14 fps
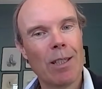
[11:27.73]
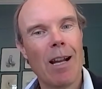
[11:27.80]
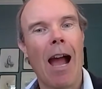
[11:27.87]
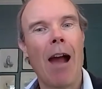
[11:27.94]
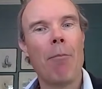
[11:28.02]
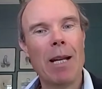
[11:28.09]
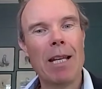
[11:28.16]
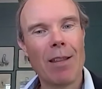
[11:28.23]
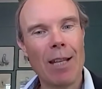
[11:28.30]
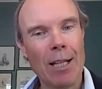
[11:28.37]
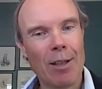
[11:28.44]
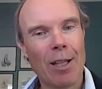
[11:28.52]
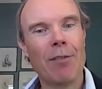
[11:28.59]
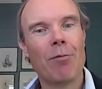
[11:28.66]
and we
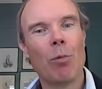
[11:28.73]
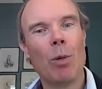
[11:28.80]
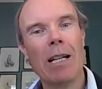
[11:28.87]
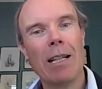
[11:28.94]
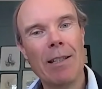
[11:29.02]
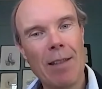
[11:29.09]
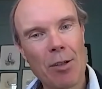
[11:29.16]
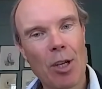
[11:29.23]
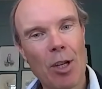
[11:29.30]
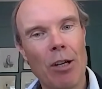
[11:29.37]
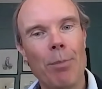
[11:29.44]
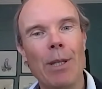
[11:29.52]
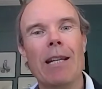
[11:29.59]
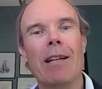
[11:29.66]
think that really there's going
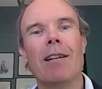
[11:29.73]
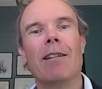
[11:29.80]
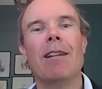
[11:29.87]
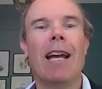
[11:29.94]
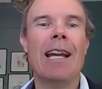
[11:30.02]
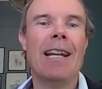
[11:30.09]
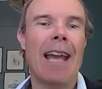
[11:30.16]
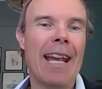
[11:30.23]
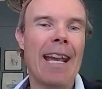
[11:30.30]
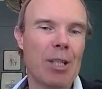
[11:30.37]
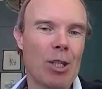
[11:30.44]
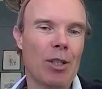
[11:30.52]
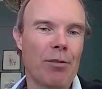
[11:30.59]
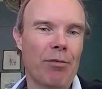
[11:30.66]
to be an
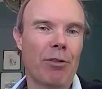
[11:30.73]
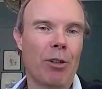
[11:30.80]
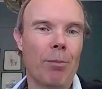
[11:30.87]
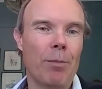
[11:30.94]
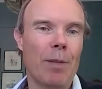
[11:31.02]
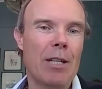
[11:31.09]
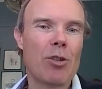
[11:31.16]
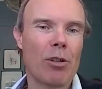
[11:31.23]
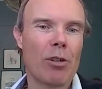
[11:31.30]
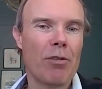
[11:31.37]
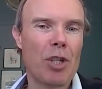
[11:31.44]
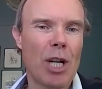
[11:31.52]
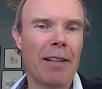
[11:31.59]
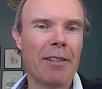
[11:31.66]
exit from these sort of
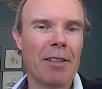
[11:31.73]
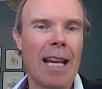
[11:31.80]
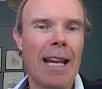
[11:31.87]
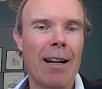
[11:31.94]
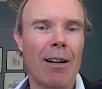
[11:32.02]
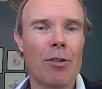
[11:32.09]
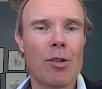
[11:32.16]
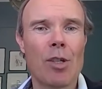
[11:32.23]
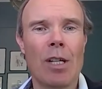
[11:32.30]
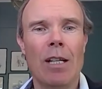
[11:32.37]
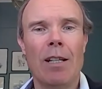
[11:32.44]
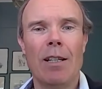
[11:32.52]
shutdowns